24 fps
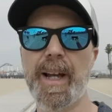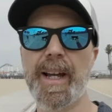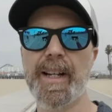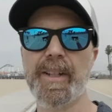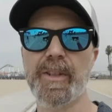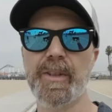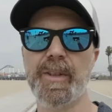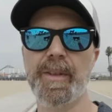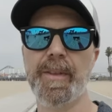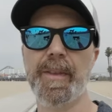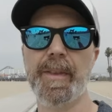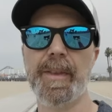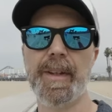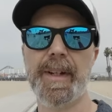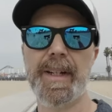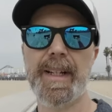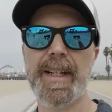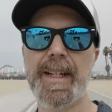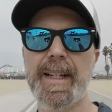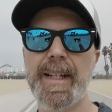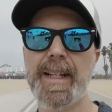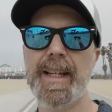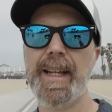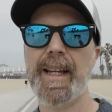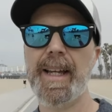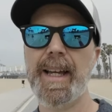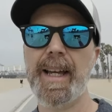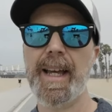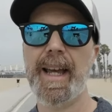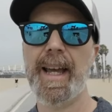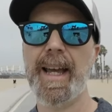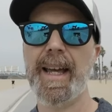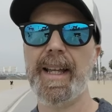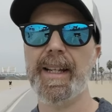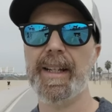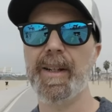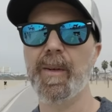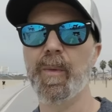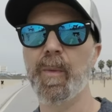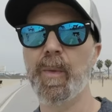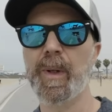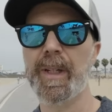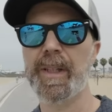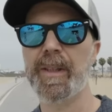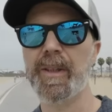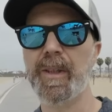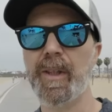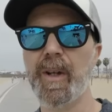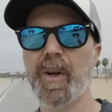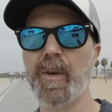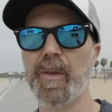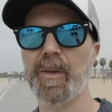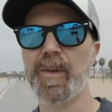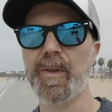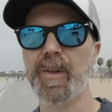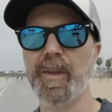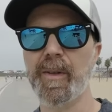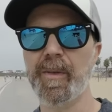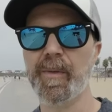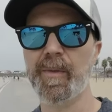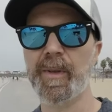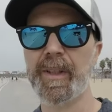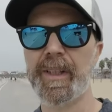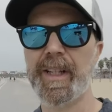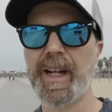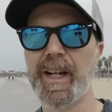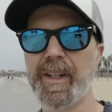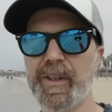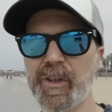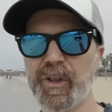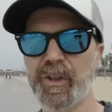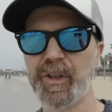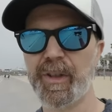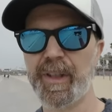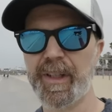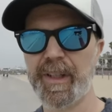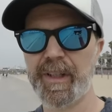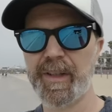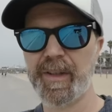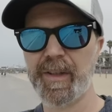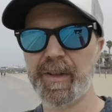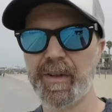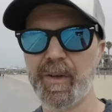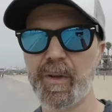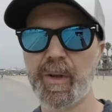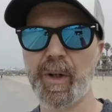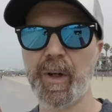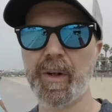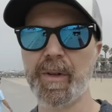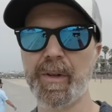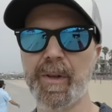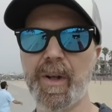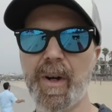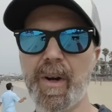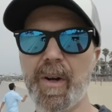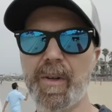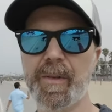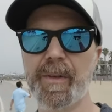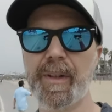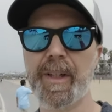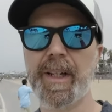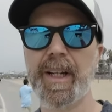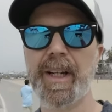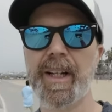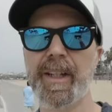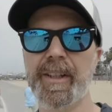Action 3, and wind noise reduction is turned on,